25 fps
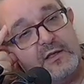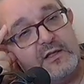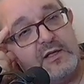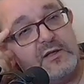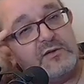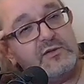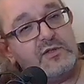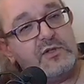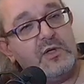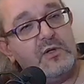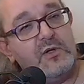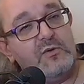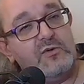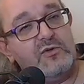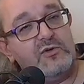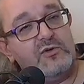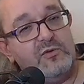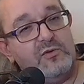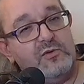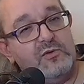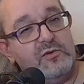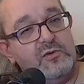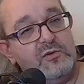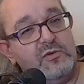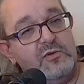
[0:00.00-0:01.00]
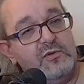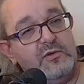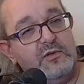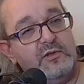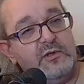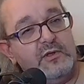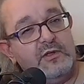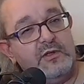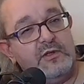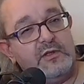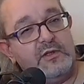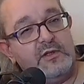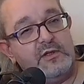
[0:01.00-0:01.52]
social,
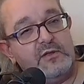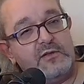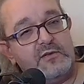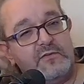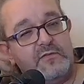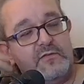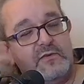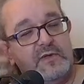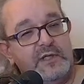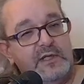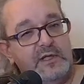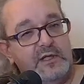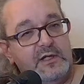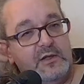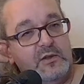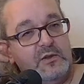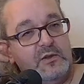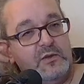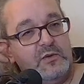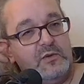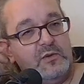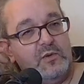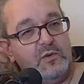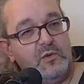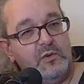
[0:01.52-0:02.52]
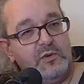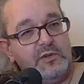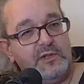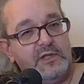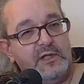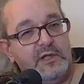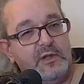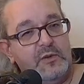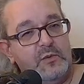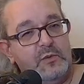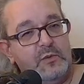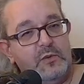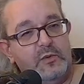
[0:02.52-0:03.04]
it does video,
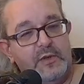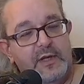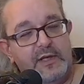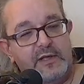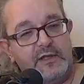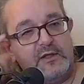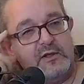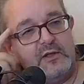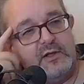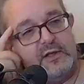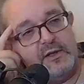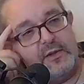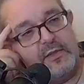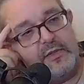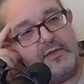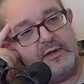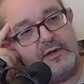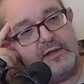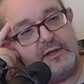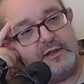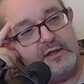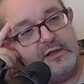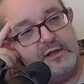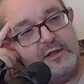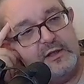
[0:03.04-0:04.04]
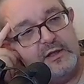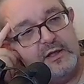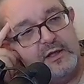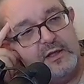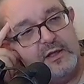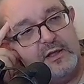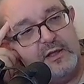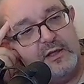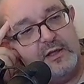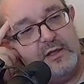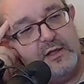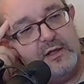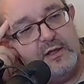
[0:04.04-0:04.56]
audio, all that kind of thing.
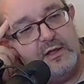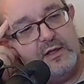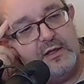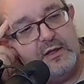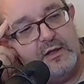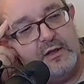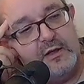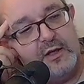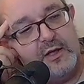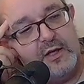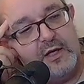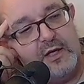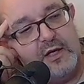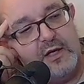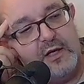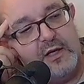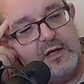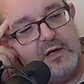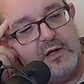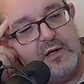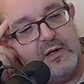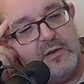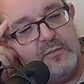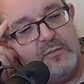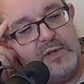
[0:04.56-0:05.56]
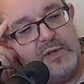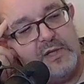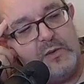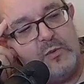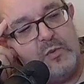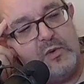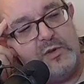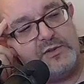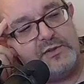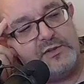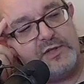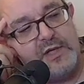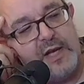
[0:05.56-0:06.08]
But he
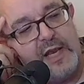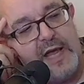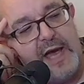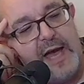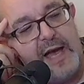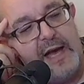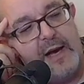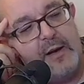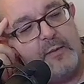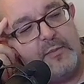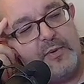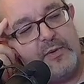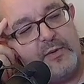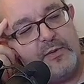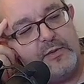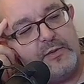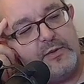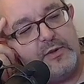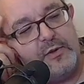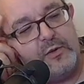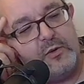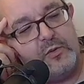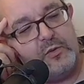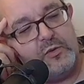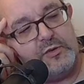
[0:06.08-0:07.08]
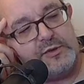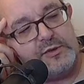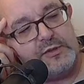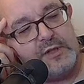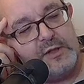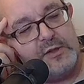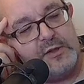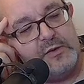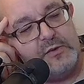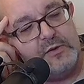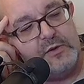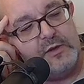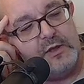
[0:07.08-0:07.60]
wants an app that
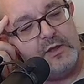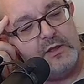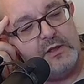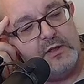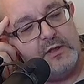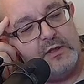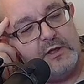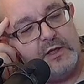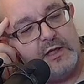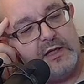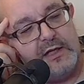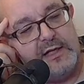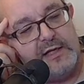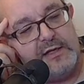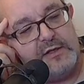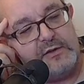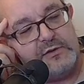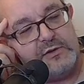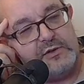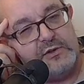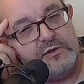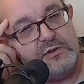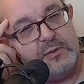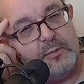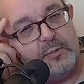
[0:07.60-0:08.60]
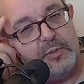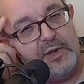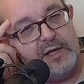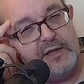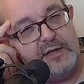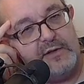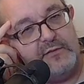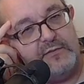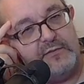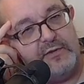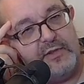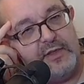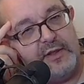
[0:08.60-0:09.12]
also allows you to pay
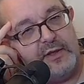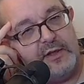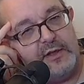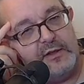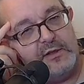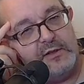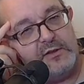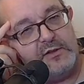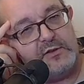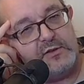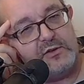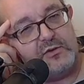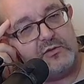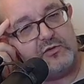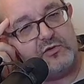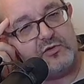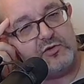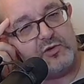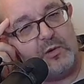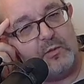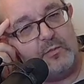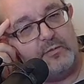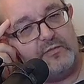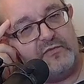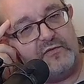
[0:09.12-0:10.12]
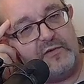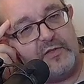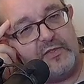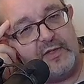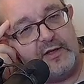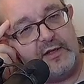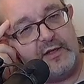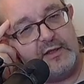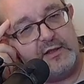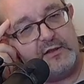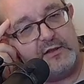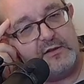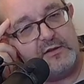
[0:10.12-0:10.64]
for things and shop for
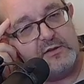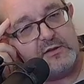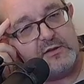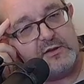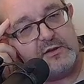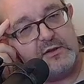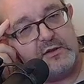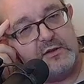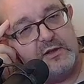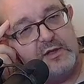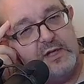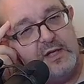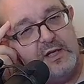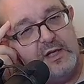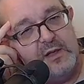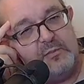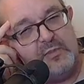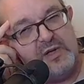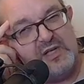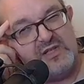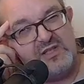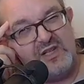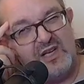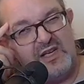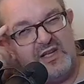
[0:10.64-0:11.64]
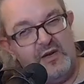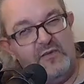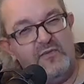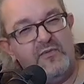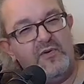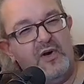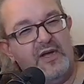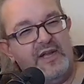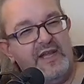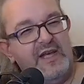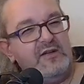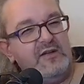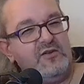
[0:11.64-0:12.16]
things, and basically a
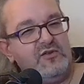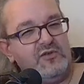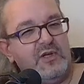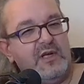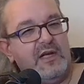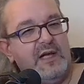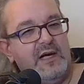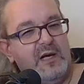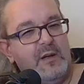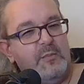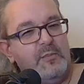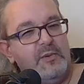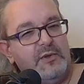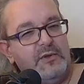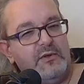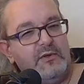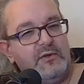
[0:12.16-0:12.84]
financial app